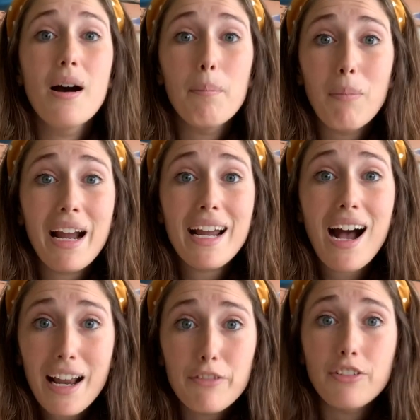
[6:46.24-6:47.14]
My
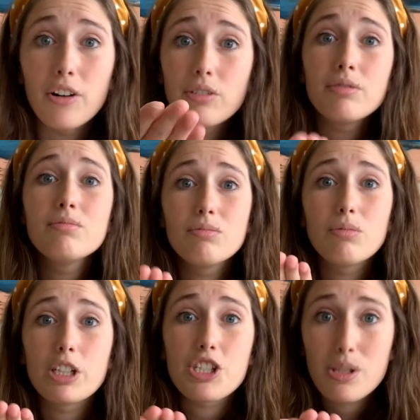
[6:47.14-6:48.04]
iPhone,
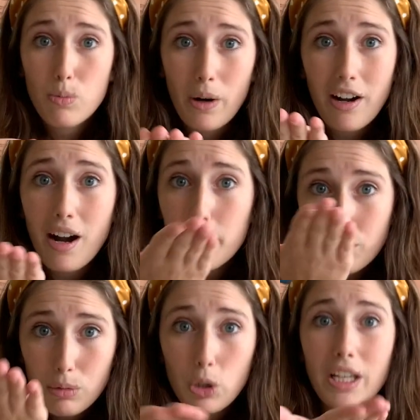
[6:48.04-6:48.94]
which is where
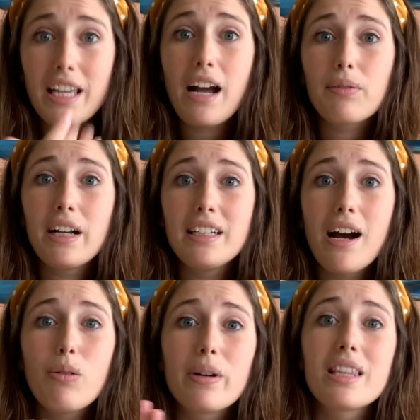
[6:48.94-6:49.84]
I'm looking at right
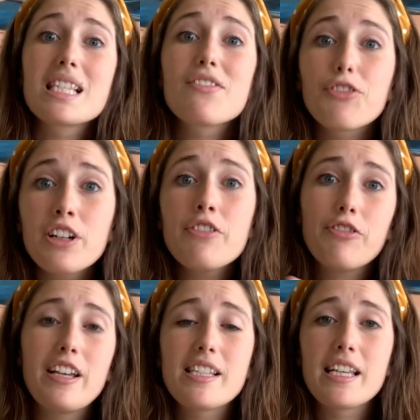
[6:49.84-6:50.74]
now with its
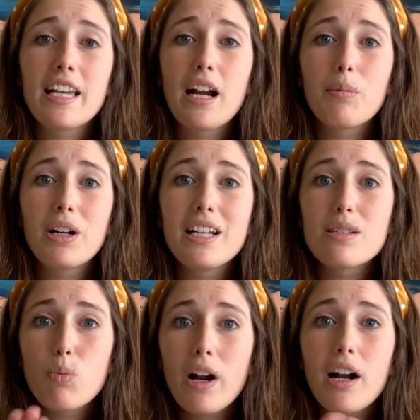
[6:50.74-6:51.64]
front-facing camera,
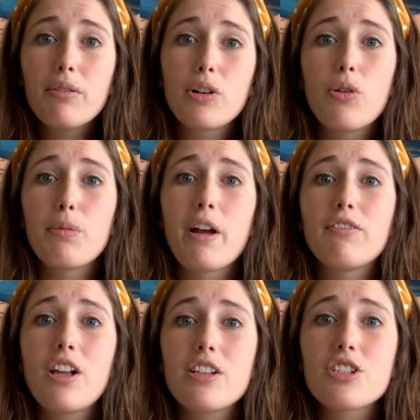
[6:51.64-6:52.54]
is where I record my
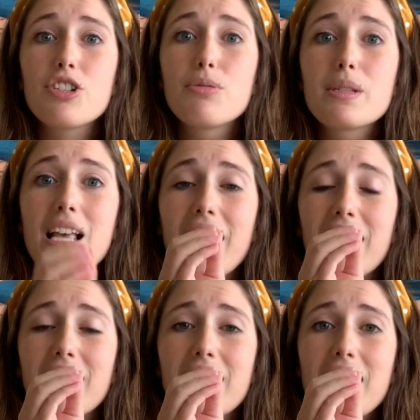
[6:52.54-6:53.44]
FLOSSTUBEs,
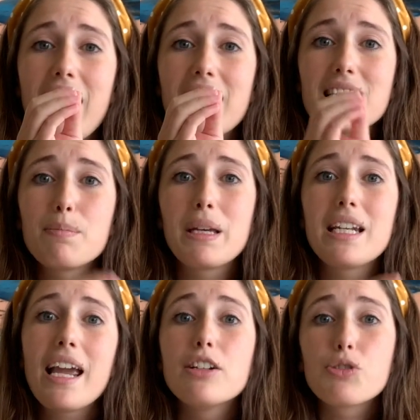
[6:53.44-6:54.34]
and it has
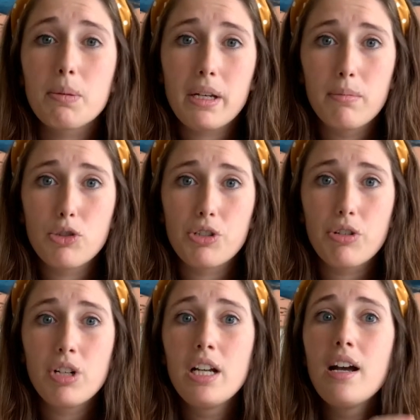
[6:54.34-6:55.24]
been a dream come
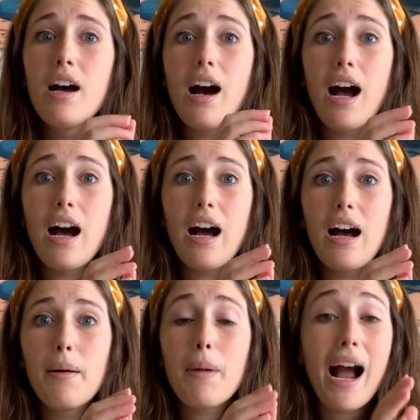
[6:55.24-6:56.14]
true.
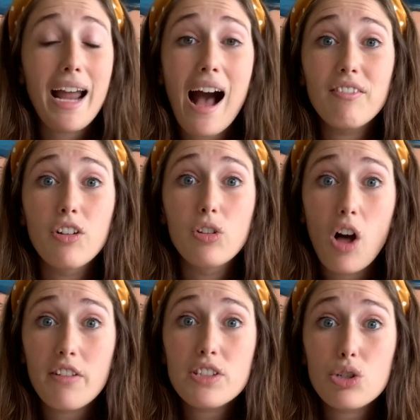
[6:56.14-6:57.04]
I have a
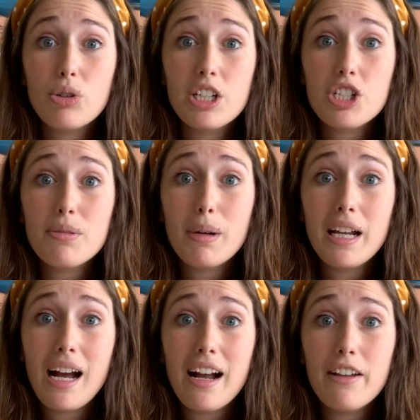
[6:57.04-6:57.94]
lot of storage in
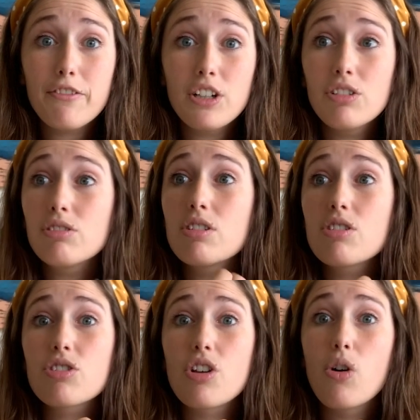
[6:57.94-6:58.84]
my iPhone,
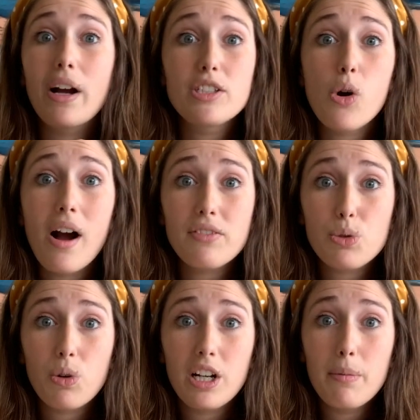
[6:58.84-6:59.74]
so I don't have to
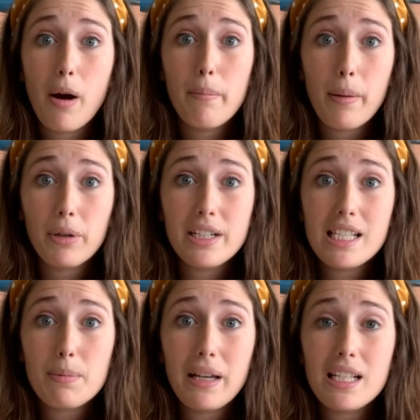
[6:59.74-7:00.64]
worry about memory
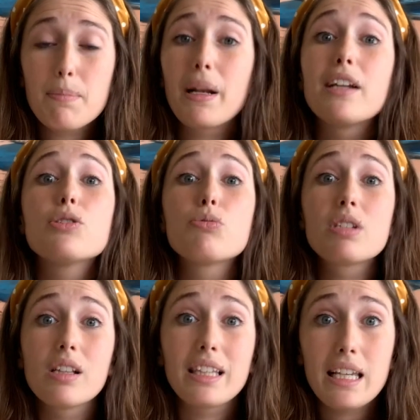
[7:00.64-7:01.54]
space, but I do
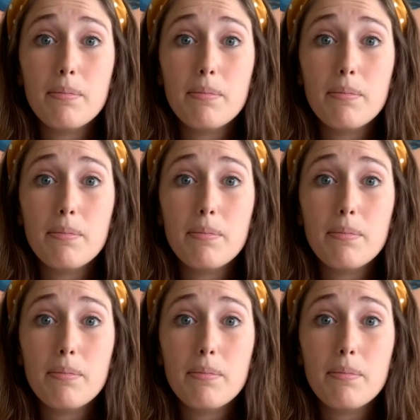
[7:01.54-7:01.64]
delete